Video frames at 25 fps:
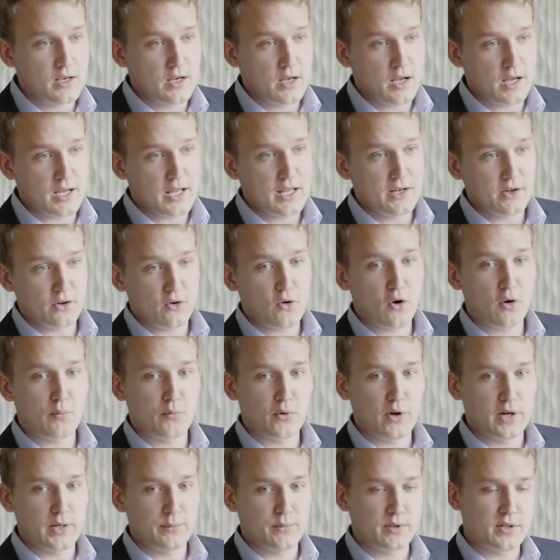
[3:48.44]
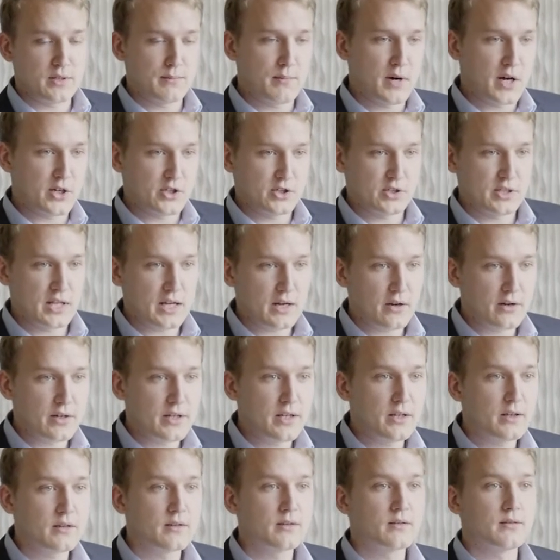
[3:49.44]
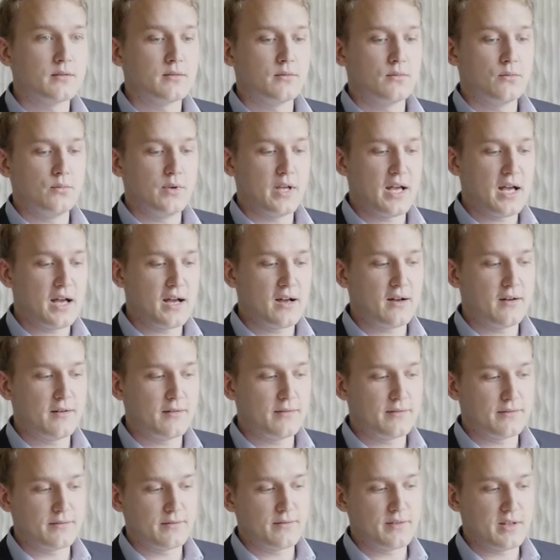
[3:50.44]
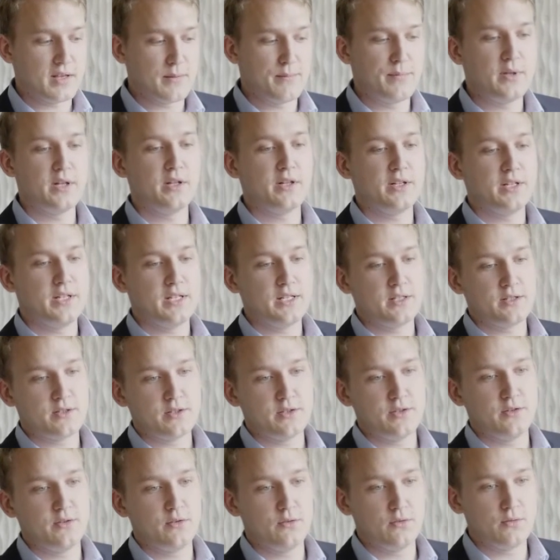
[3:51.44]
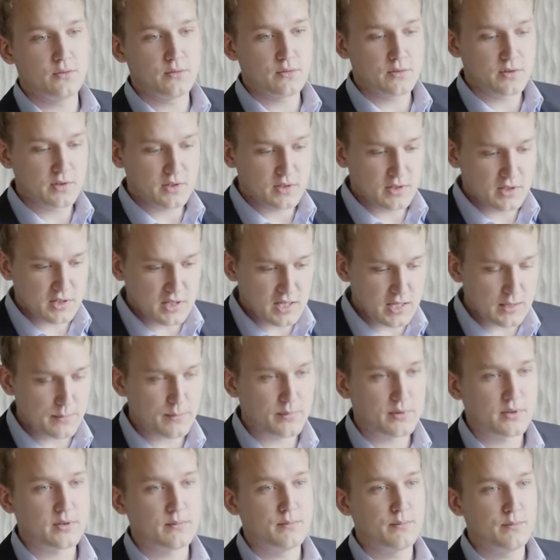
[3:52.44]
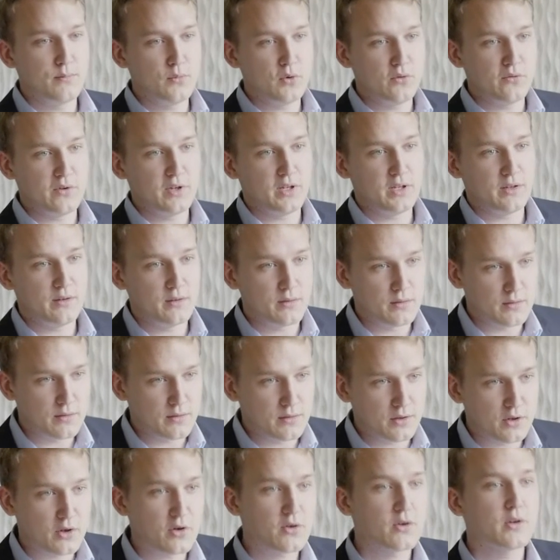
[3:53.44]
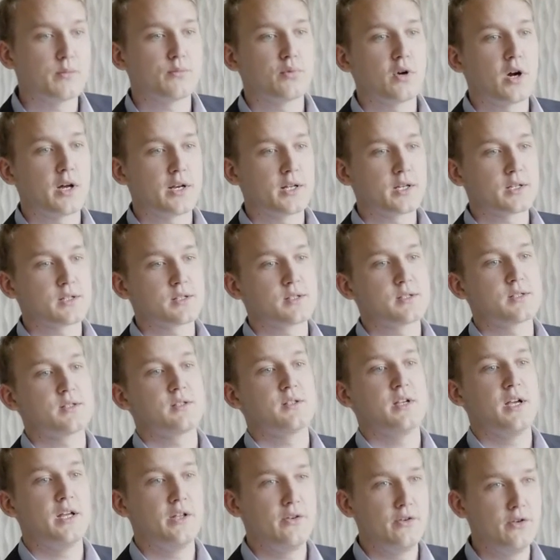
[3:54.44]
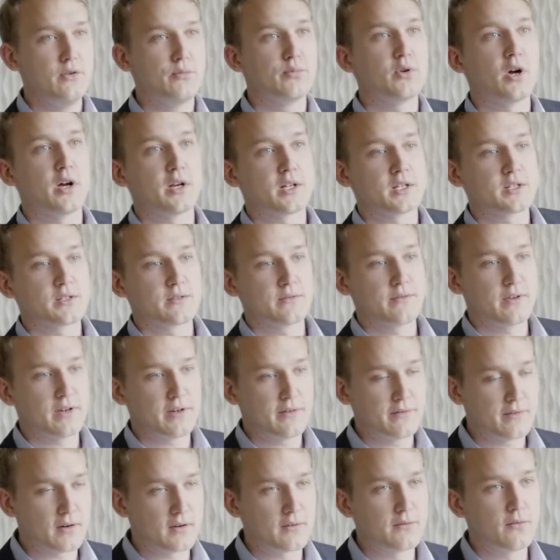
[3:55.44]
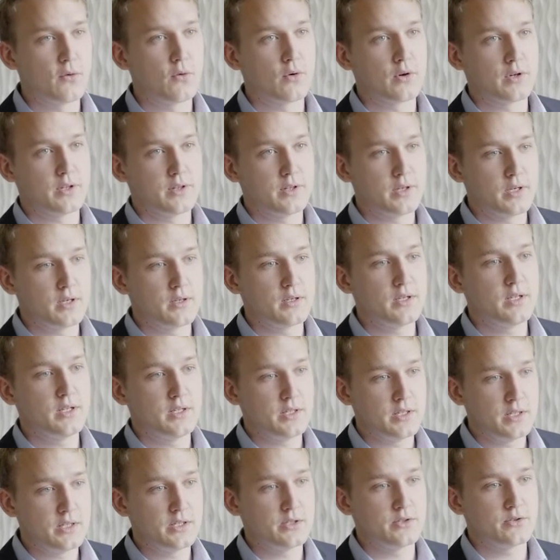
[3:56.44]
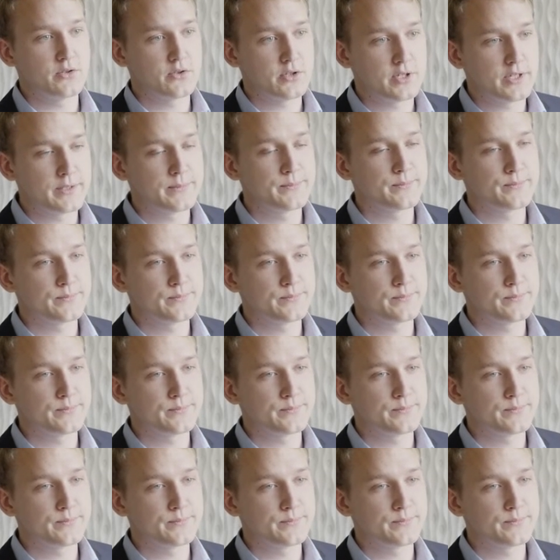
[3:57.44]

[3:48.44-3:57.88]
again, incorporated with the modularity, we have the ability to keep moving current products and new products very far forward in the, in the industry.